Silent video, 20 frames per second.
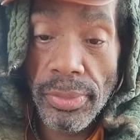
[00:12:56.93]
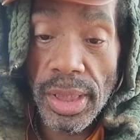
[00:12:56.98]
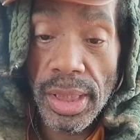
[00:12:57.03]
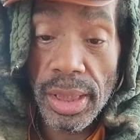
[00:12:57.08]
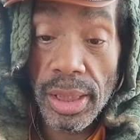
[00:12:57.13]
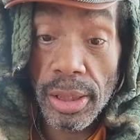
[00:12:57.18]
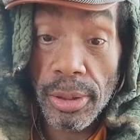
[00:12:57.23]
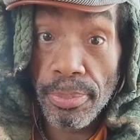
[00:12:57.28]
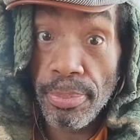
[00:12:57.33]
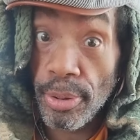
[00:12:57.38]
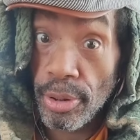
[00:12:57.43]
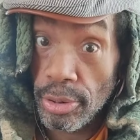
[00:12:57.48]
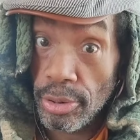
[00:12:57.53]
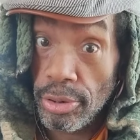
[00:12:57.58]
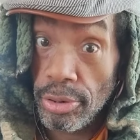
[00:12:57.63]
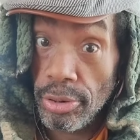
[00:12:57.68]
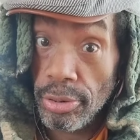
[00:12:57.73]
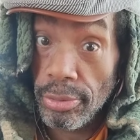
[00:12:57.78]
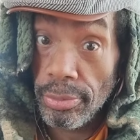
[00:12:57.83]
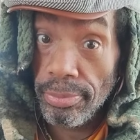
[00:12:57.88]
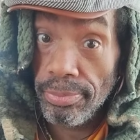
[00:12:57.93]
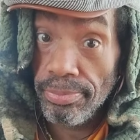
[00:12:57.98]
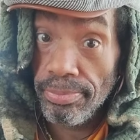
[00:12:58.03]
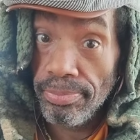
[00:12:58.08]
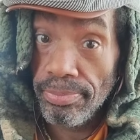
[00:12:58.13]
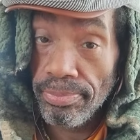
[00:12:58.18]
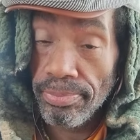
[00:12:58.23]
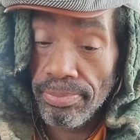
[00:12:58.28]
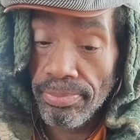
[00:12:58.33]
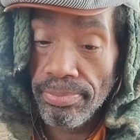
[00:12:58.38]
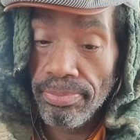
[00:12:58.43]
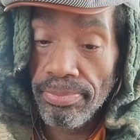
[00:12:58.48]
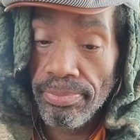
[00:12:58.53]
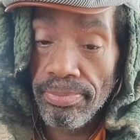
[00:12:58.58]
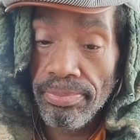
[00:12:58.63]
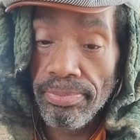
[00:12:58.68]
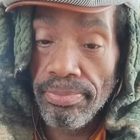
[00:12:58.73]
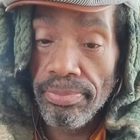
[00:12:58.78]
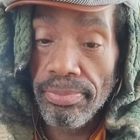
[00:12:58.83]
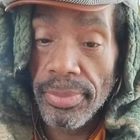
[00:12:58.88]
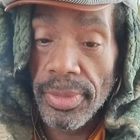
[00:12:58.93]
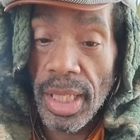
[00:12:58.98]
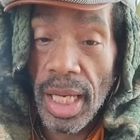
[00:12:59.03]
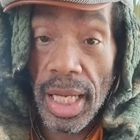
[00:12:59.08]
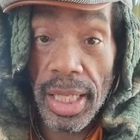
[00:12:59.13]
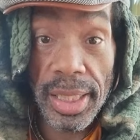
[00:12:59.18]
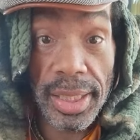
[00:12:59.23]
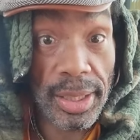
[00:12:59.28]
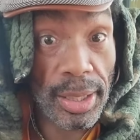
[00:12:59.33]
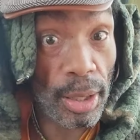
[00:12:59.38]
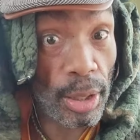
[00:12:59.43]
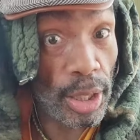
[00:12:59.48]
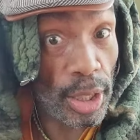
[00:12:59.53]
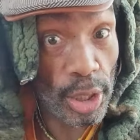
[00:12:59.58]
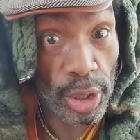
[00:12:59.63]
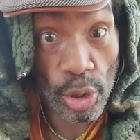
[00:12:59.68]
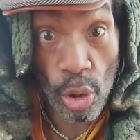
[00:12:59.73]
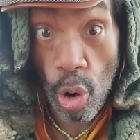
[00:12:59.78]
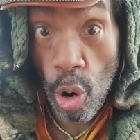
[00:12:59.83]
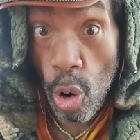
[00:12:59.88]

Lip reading: This is personal. And so, and it's